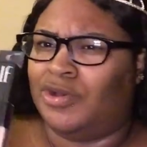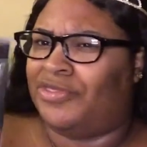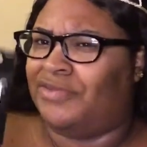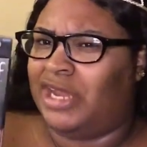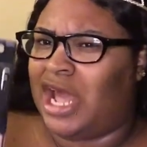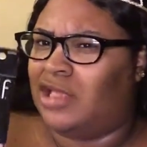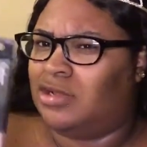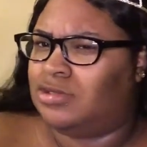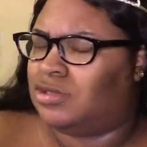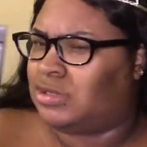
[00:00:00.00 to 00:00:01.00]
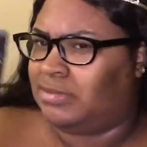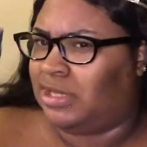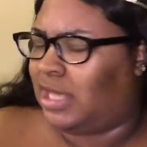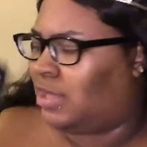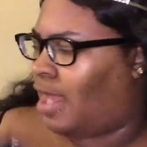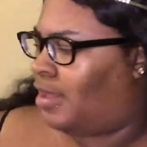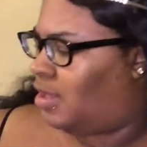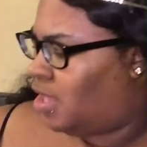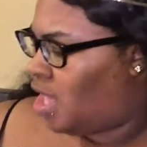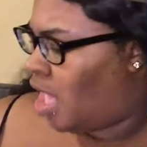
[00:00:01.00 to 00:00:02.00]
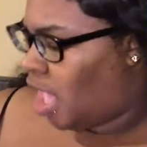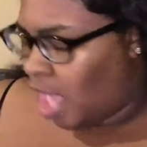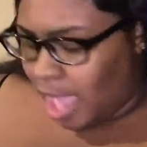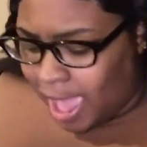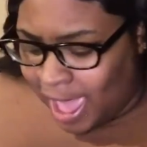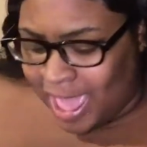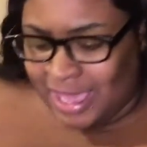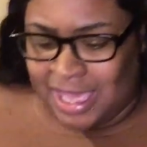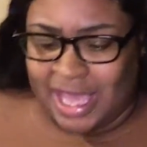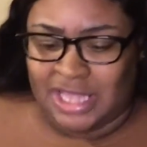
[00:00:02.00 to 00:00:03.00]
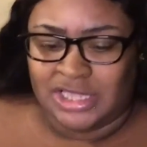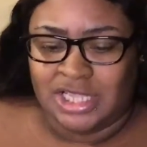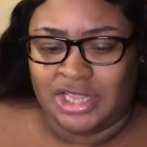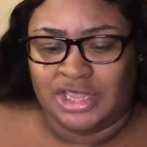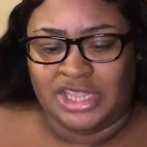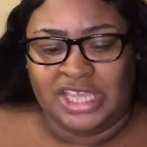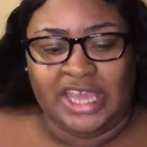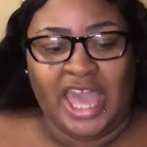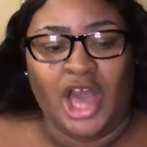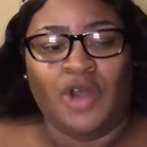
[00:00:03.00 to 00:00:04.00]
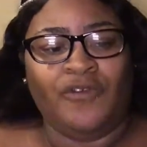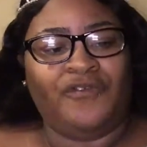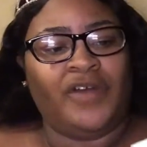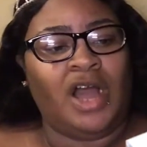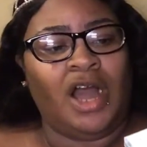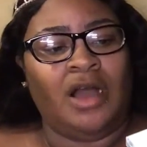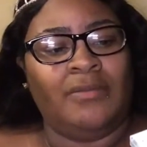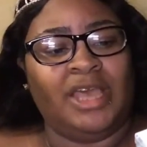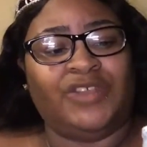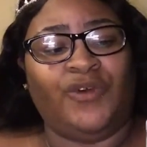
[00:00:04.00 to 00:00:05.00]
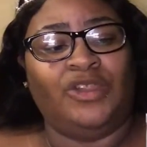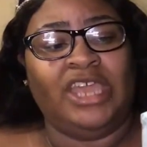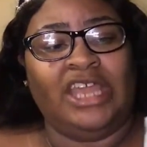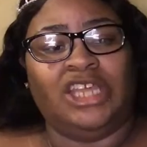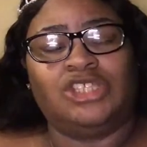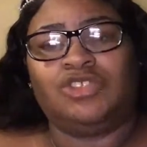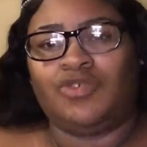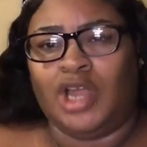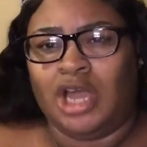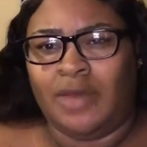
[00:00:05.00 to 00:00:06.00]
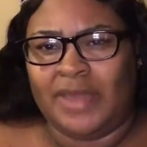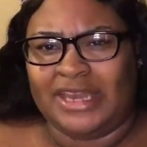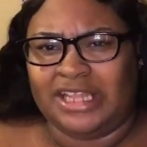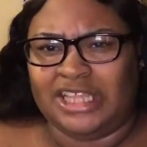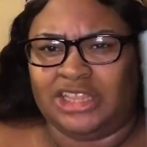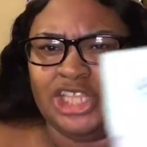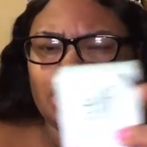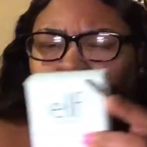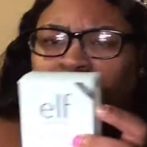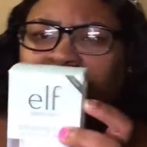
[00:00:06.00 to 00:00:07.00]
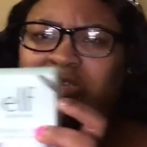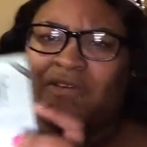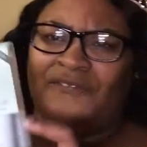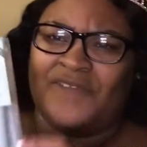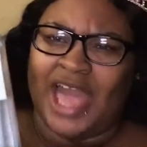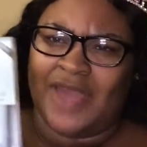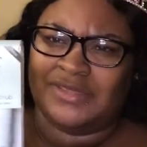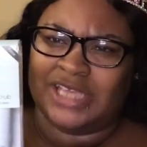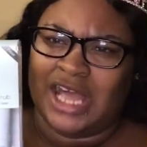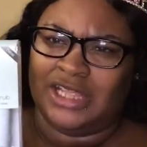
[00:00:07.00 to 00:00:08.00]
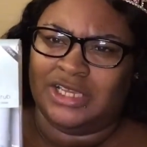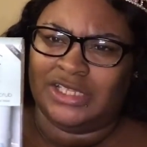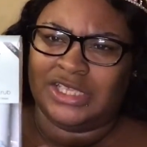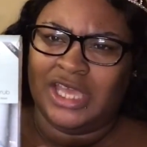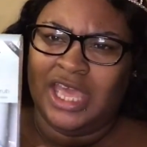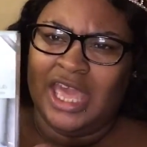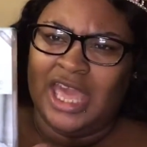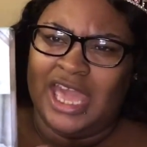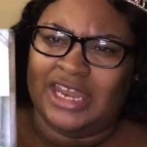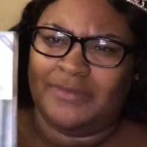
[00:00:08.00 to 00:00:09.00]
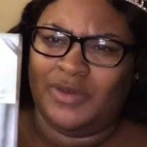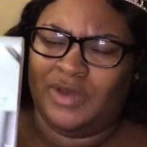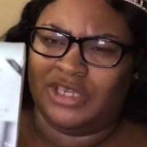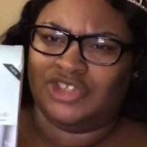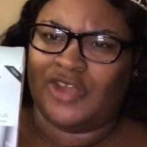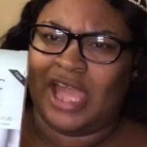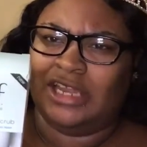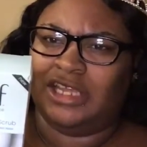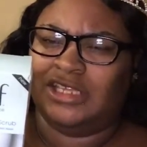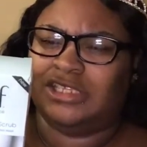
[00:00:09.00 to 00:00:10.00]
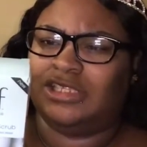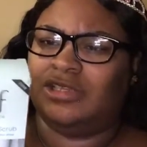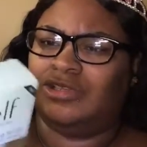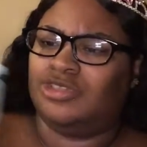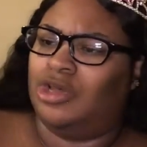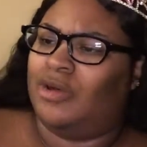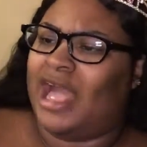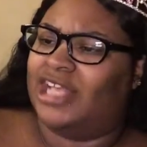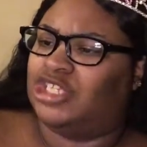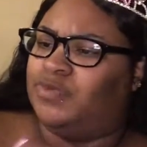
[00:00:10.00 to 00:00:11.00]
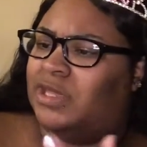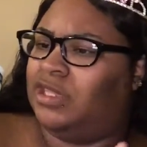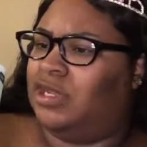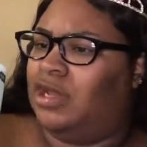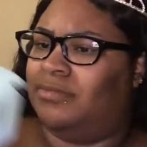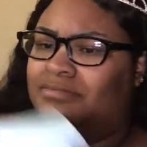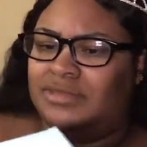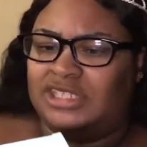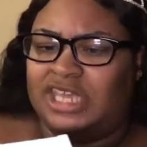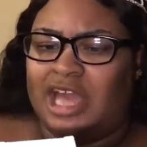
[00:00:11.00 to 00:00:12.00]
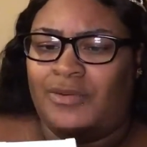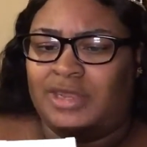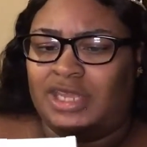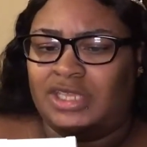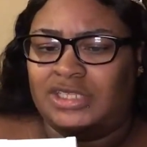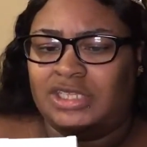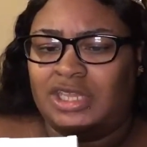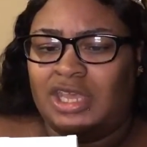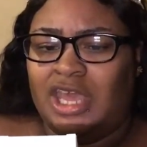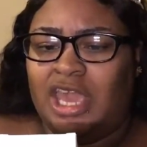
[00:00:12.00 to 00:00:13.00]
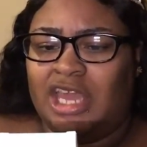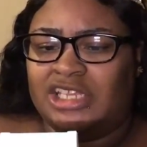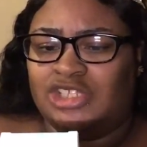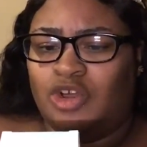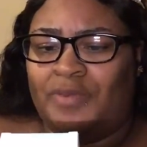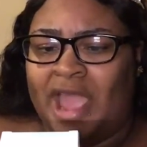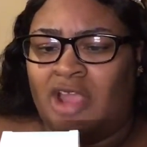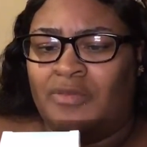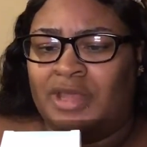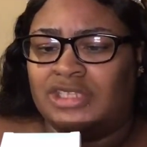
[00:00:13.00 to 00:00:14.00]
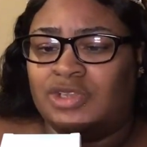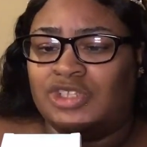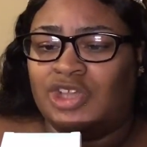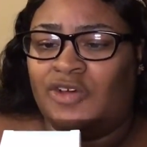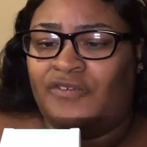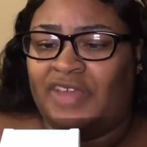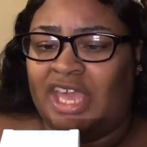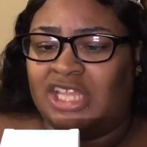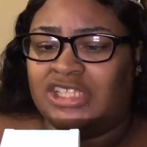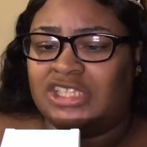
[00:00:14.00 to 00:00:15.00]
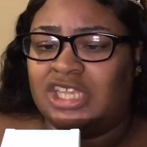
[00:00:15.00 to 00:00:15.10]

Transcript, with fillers: or three dollars, something like that. I got the e.l.f. Um, exfoliating scrub, and I think this was five dollars. And I've been wanting to try this, so I just picked it up see how it is. And there's no parabens, no sulfates,